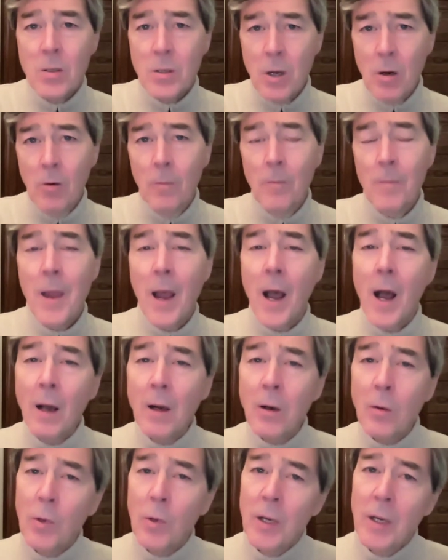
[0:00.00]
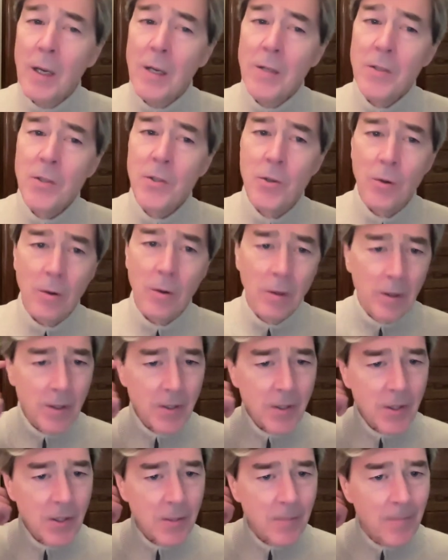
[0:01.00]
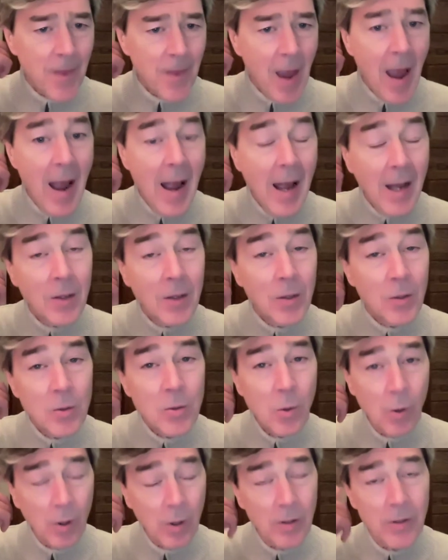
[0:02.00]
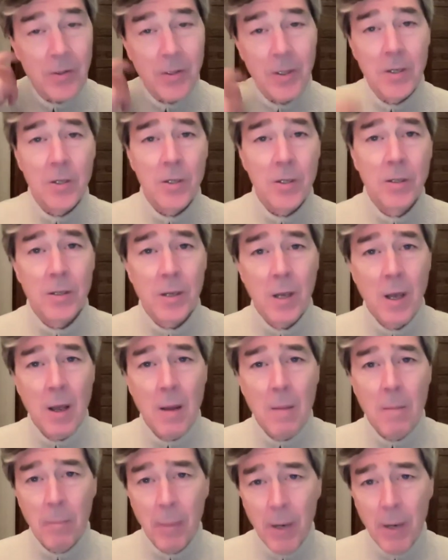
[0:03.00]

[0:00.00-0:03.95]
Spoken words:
So how do we as journalists and news organizations